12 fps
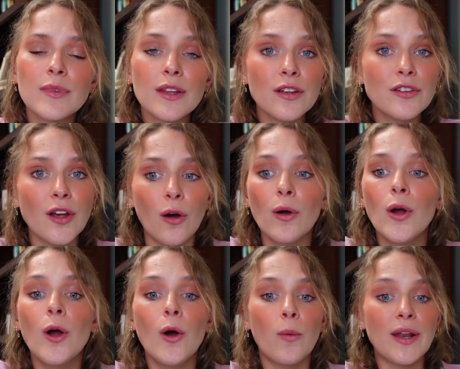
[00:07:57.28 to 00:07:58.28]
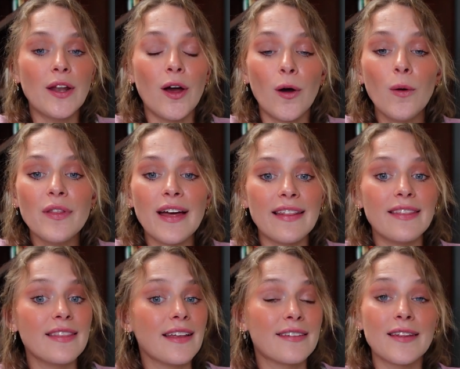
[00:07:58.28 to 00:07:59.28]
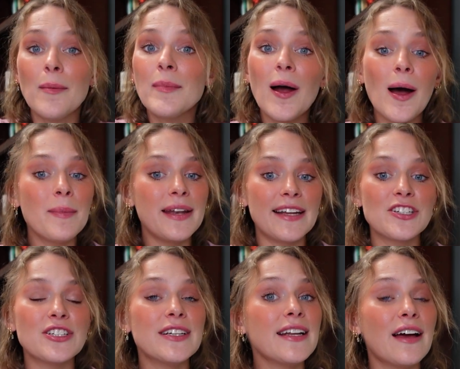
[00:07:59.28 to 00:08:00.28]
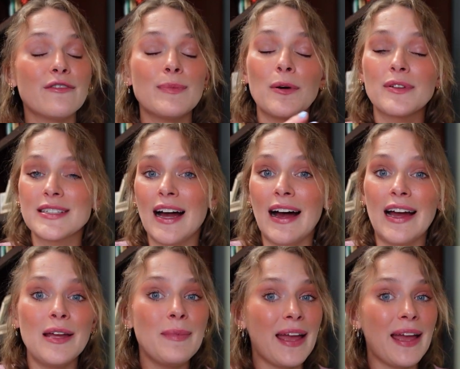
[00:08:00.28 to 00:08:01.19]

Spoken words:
So we know that some combination of both time